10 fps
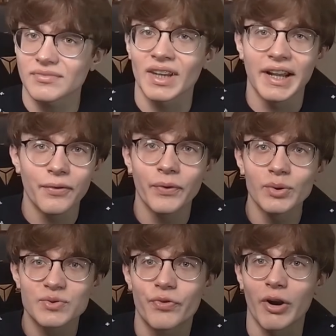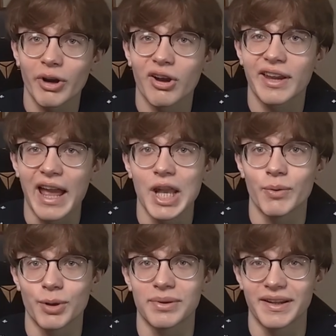And it feels very uncanny when
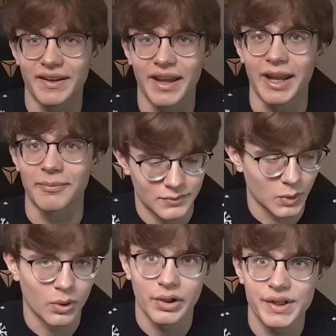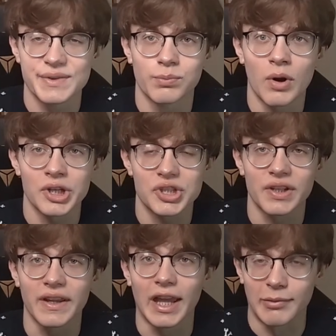you play the game, or at least watching
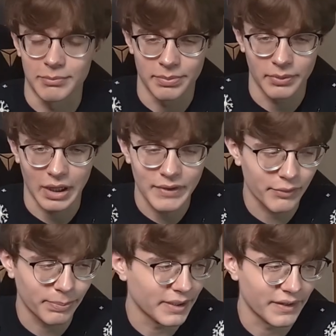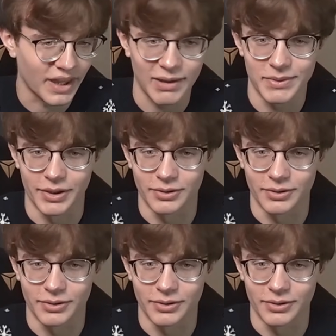the game. I've never played the game though.